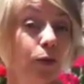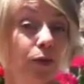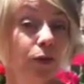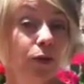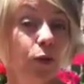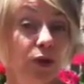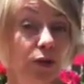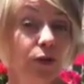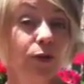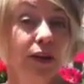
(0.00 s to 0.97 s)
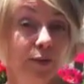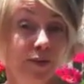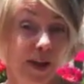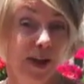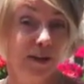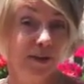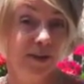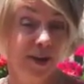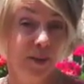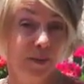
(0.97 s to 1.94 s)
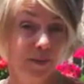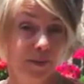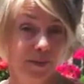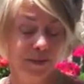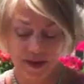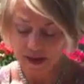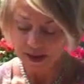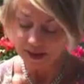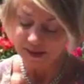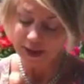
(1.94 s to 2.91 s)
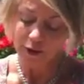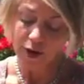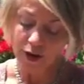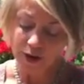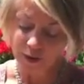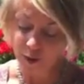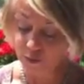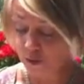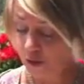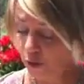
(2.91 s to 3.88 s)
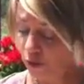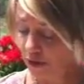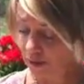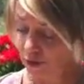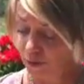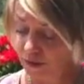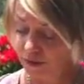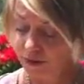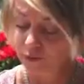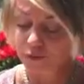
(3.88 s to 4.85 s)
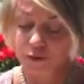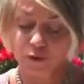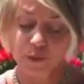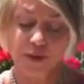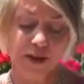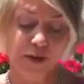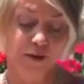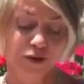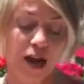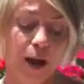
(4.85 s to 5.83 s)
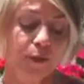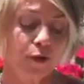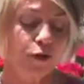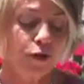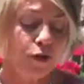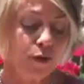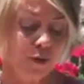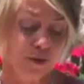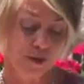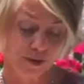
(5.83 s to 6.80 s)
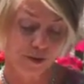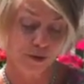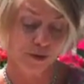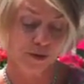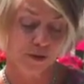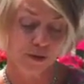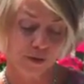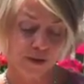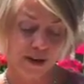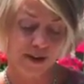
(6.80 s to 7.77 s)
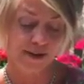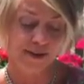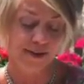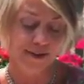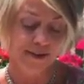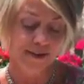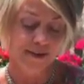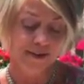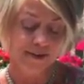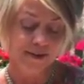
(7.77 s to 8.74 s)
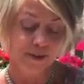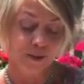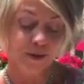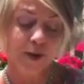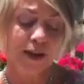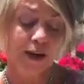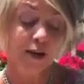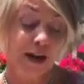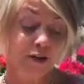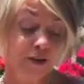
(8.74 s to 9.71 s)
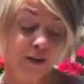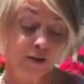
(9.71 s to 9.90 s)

Lord is good, we do give thanks to Him. Later on, over in the New Testament, in 1 Peter chapter 2, verse 3, where we hear, actually in